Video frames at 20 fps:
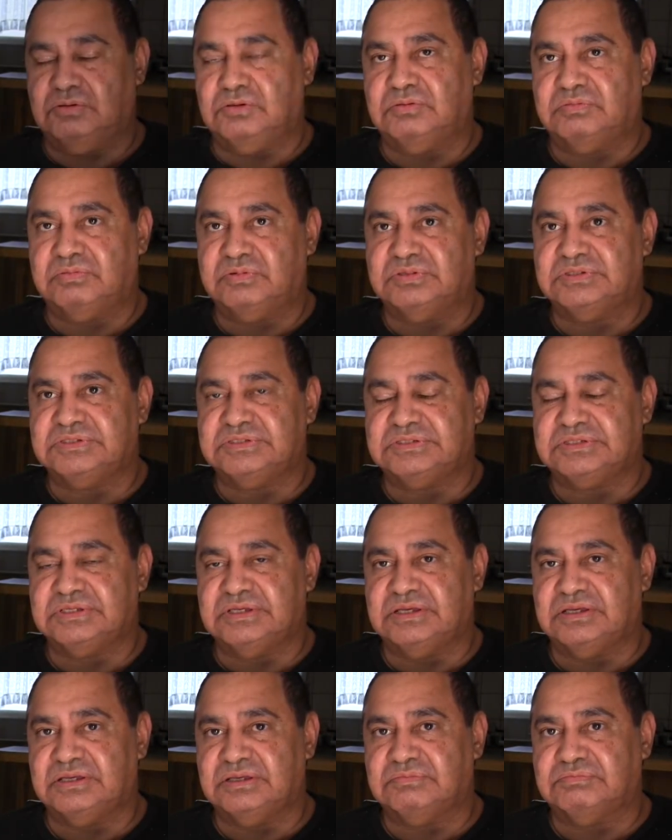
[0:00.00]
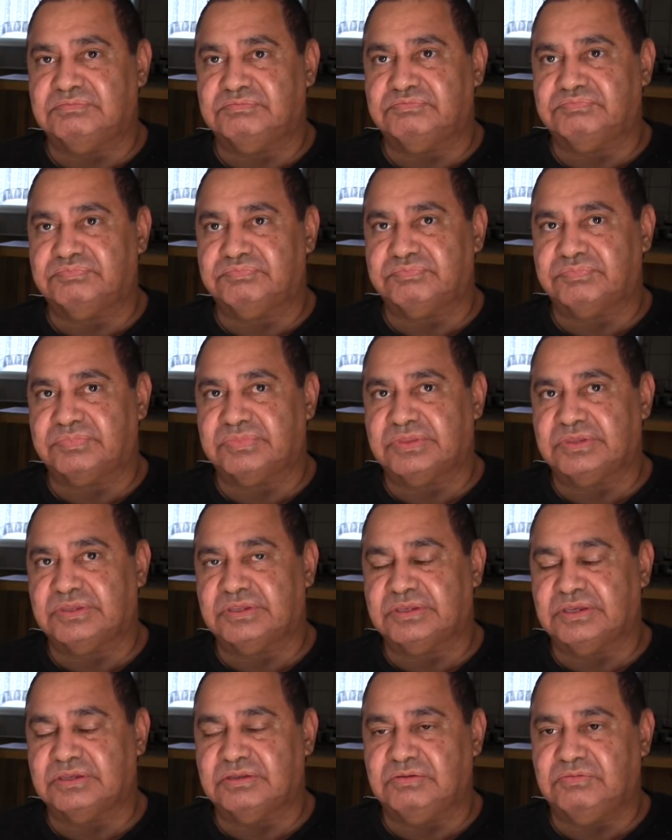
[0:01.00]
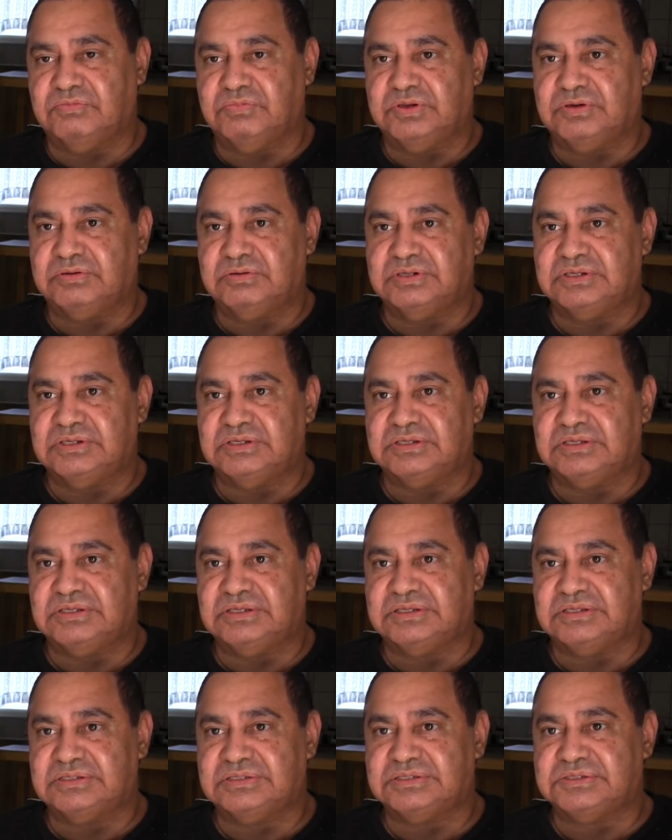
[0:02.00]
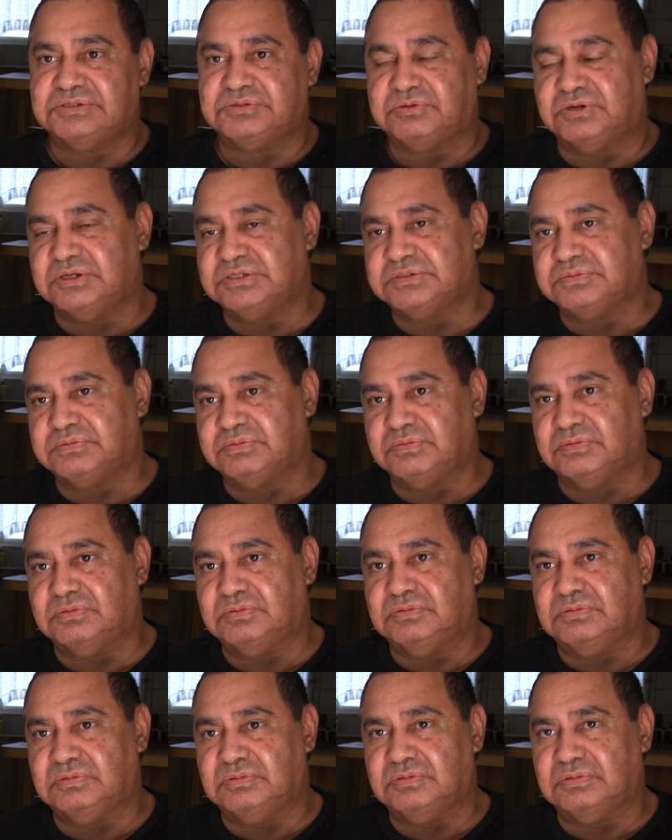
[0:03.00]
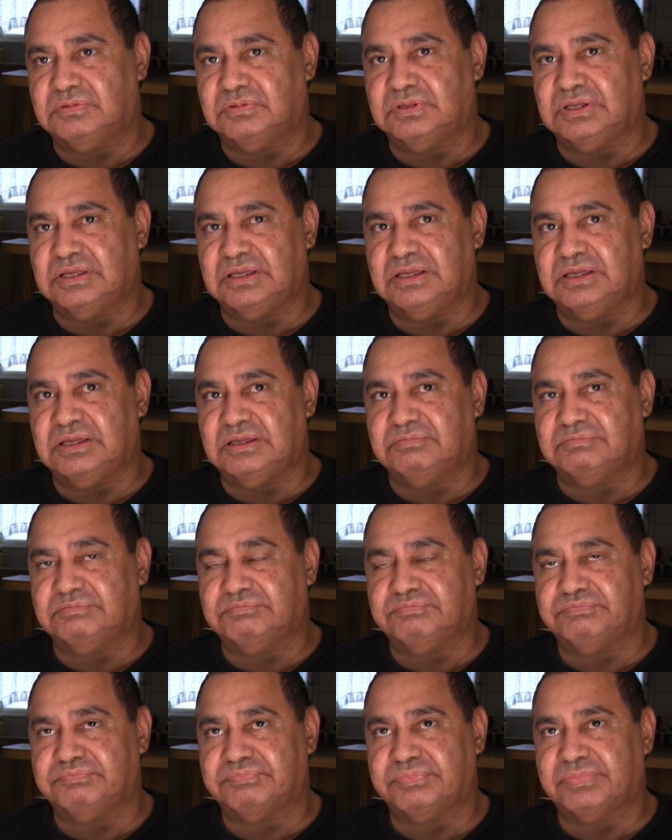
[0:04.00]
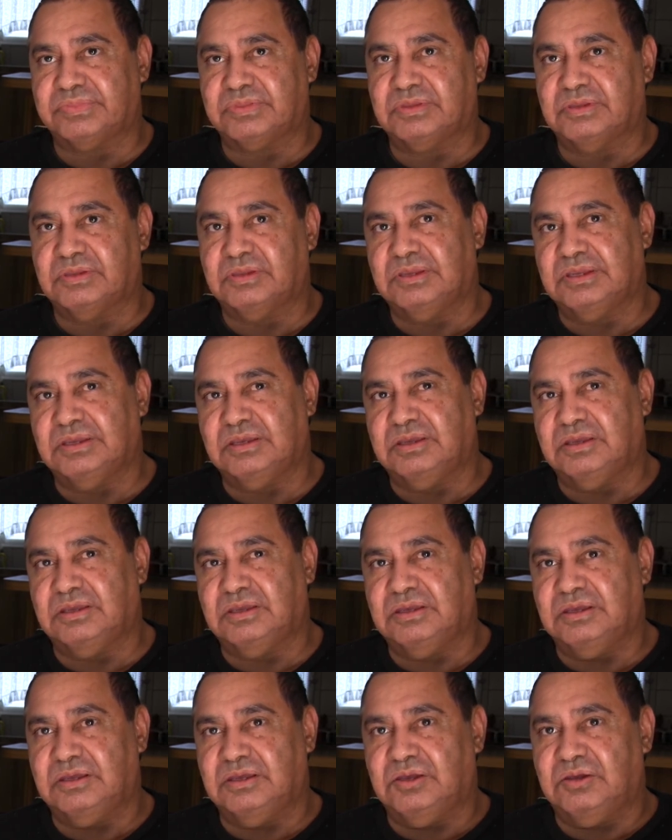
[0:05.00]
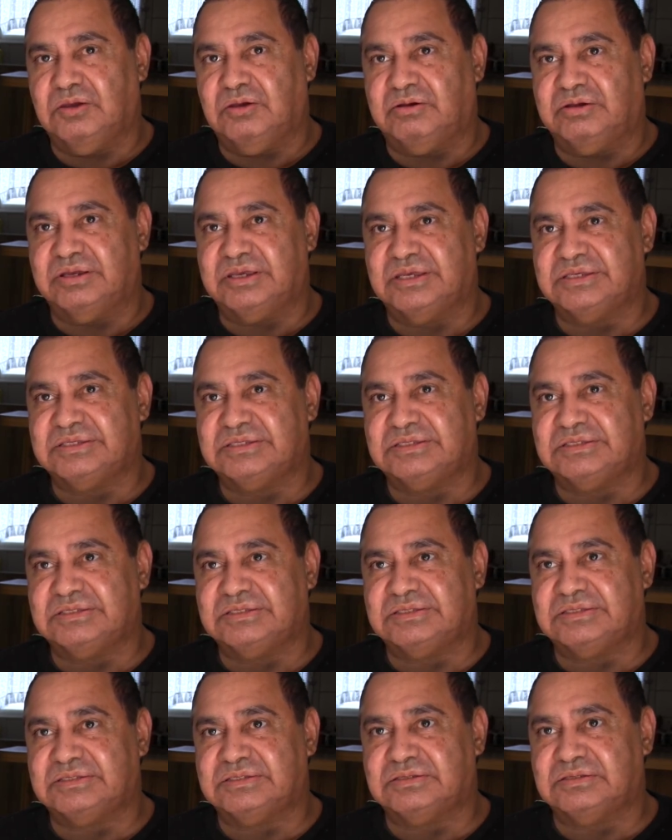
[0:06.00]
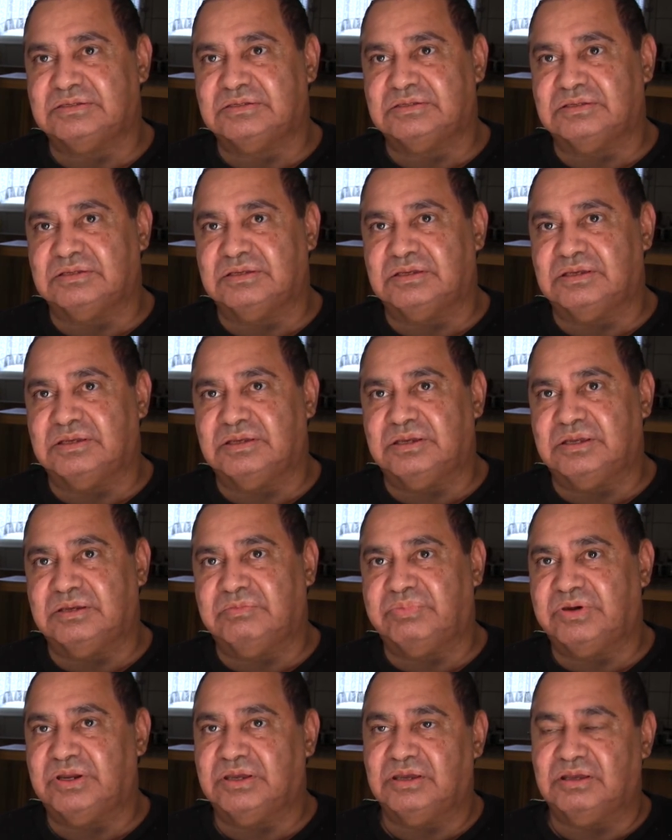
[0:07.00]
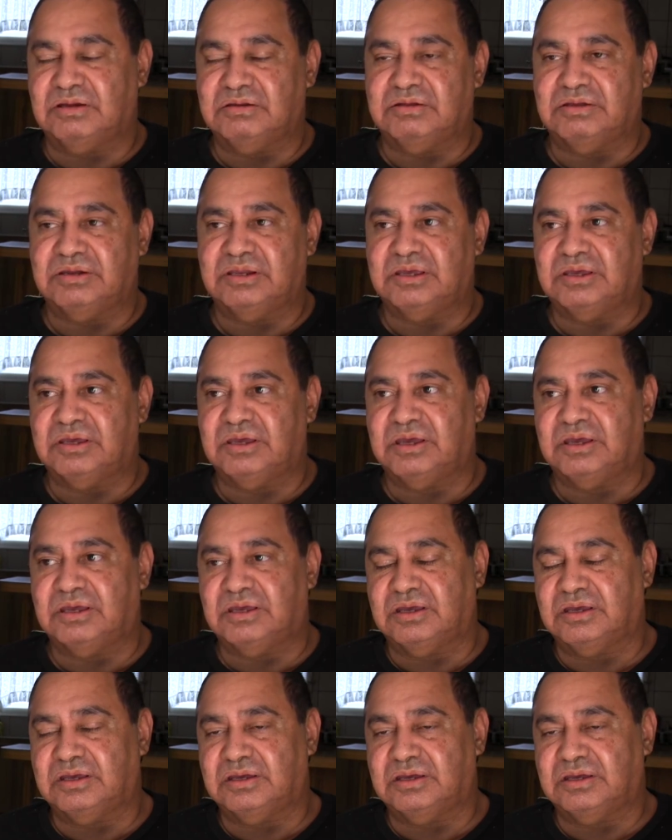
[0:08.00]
Court was um, very stressful. Um, I guess it brought a lot of